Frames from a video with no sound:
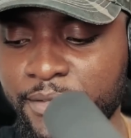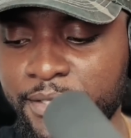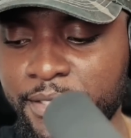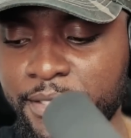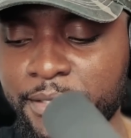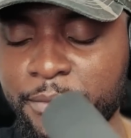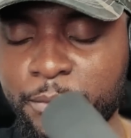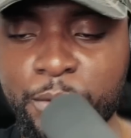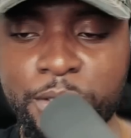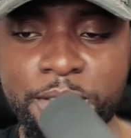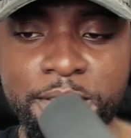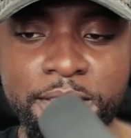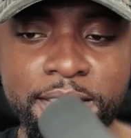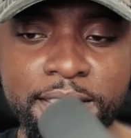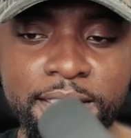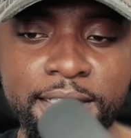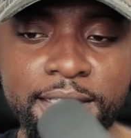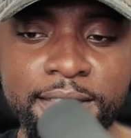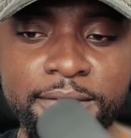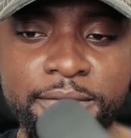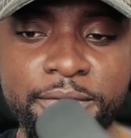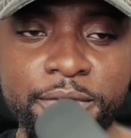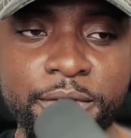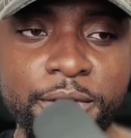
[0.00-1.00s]
It wasn't enough
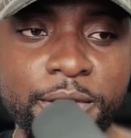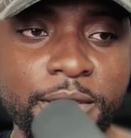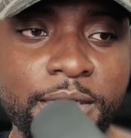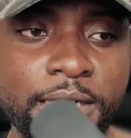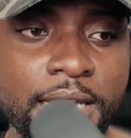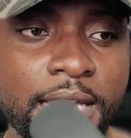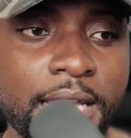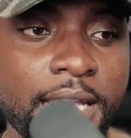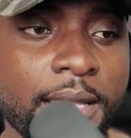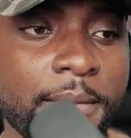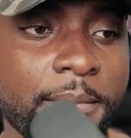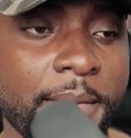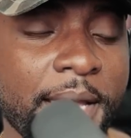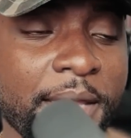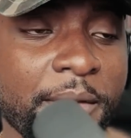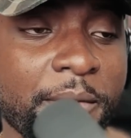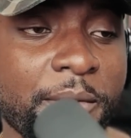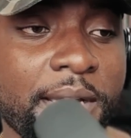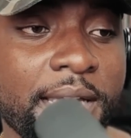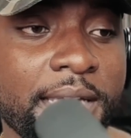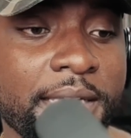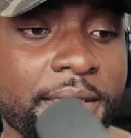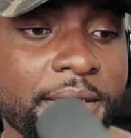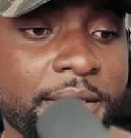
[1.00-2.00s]
for, by the
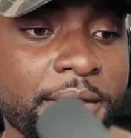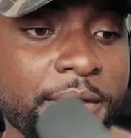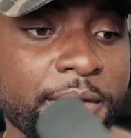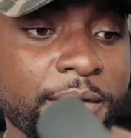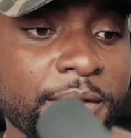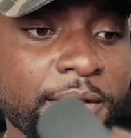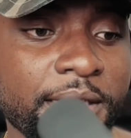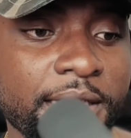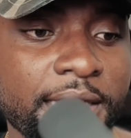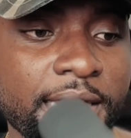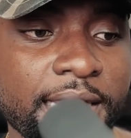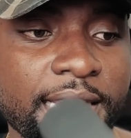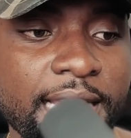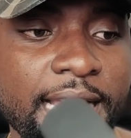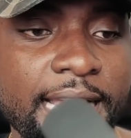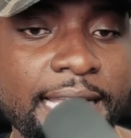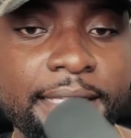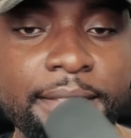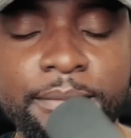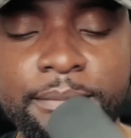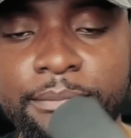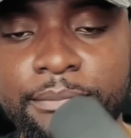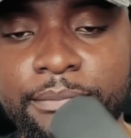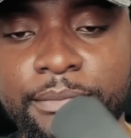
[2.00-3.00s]
way, you're looking at like
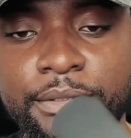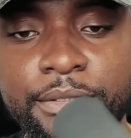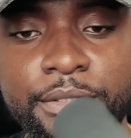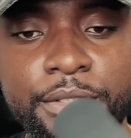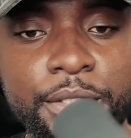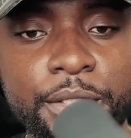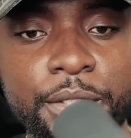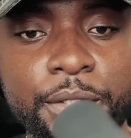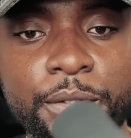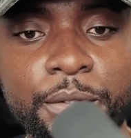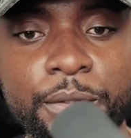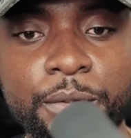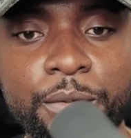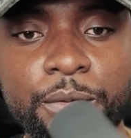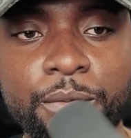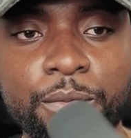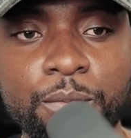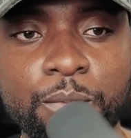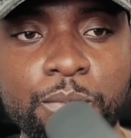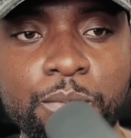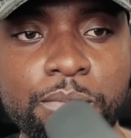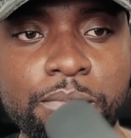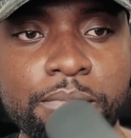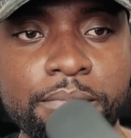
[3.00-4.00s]
two,
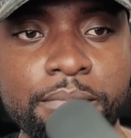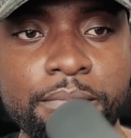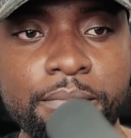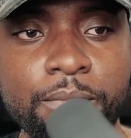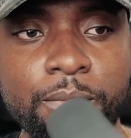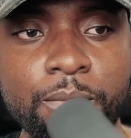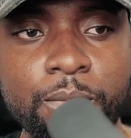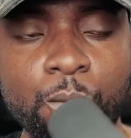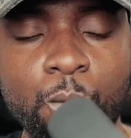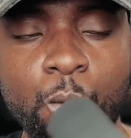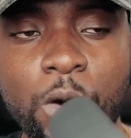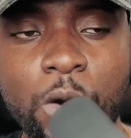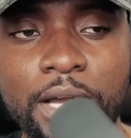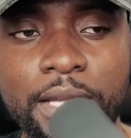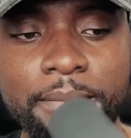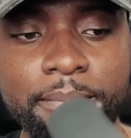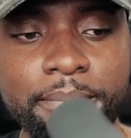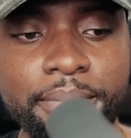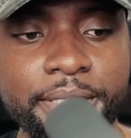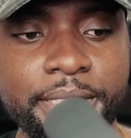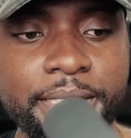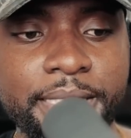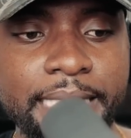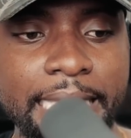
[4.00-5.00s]

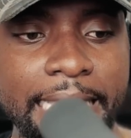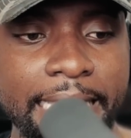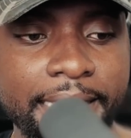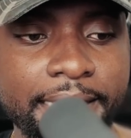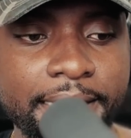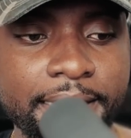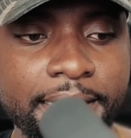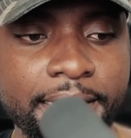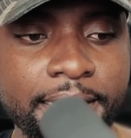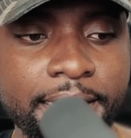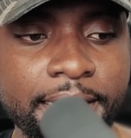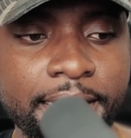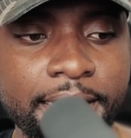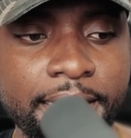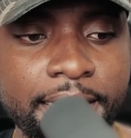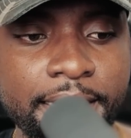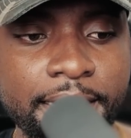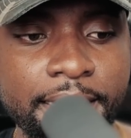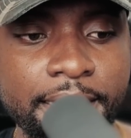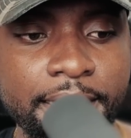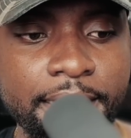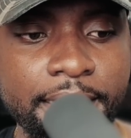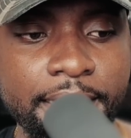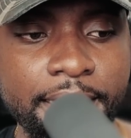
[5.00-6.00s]
1%
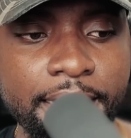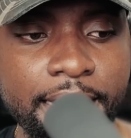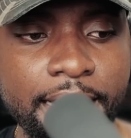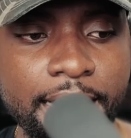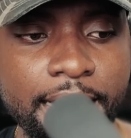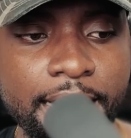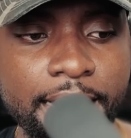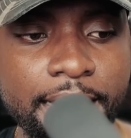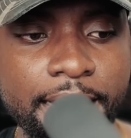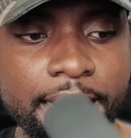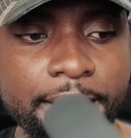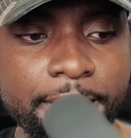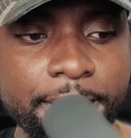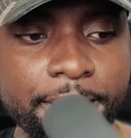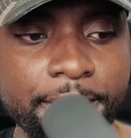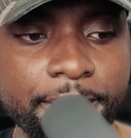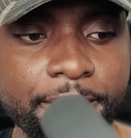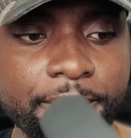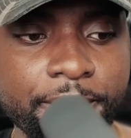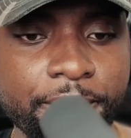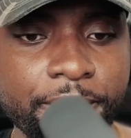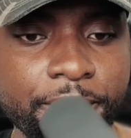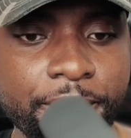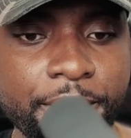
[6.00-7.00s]
um,
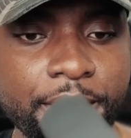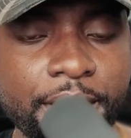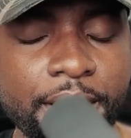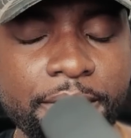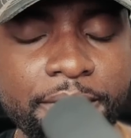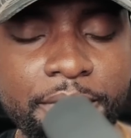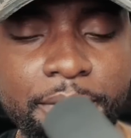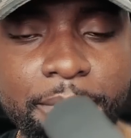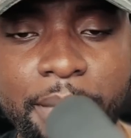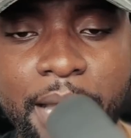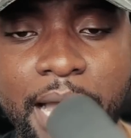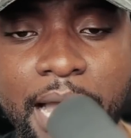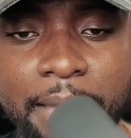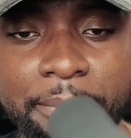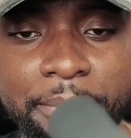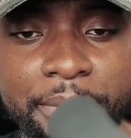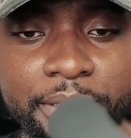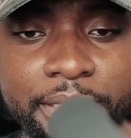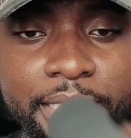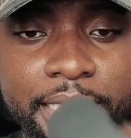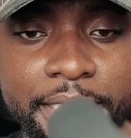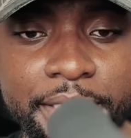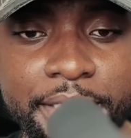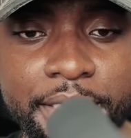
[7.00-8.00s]
of the
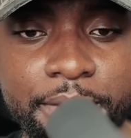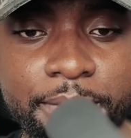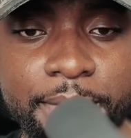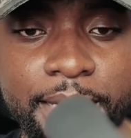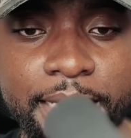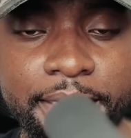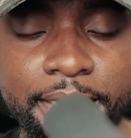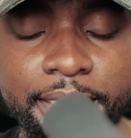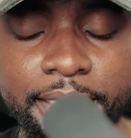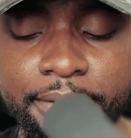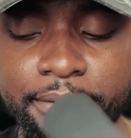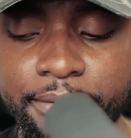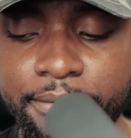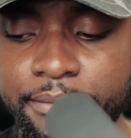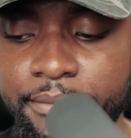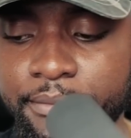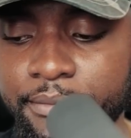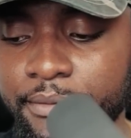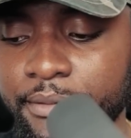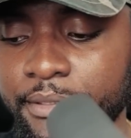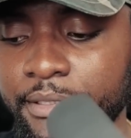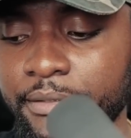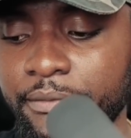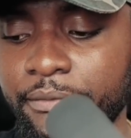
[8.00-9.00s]
population right there
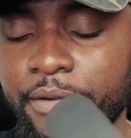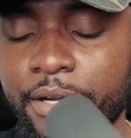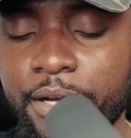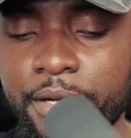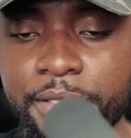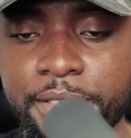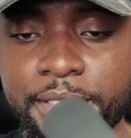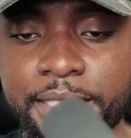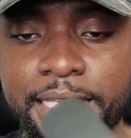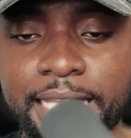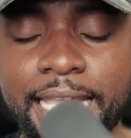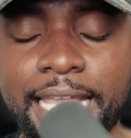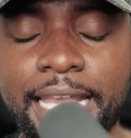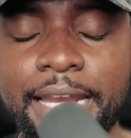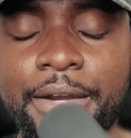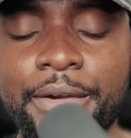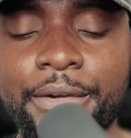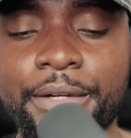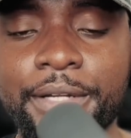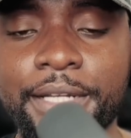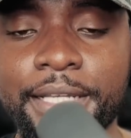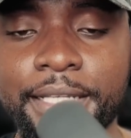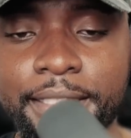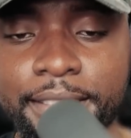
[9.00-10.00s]
as far as
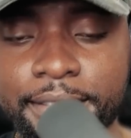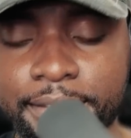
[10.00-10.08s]
earning.